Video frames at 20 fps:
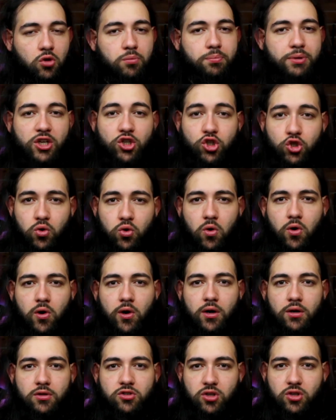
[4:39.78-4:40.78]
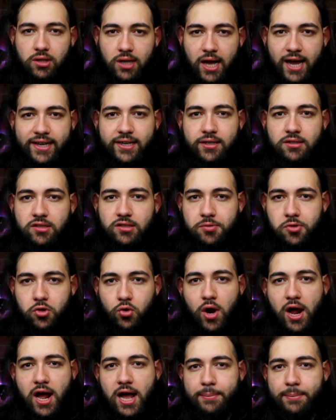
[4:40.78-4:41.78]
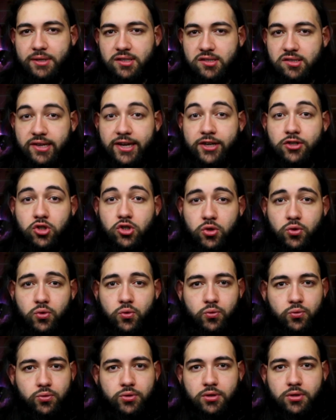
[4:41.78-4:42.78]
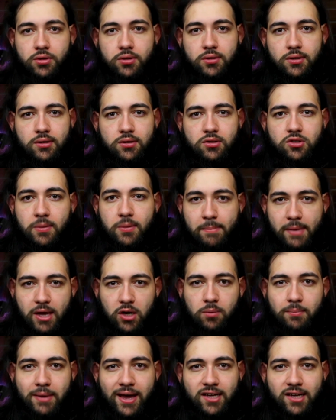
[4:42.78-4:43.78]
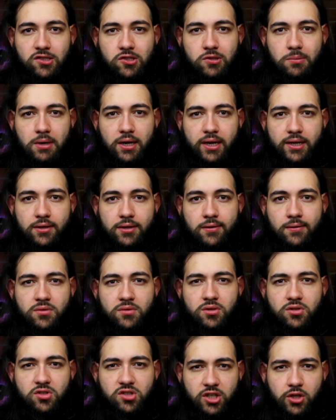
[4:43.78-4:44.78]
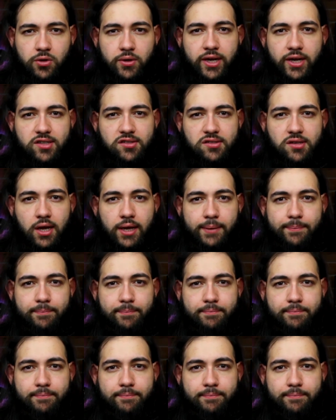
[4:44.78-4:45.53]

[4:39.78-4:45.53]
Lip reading: be sure to like and subscribe and stay tuned to Metal Mastermind. See you next time.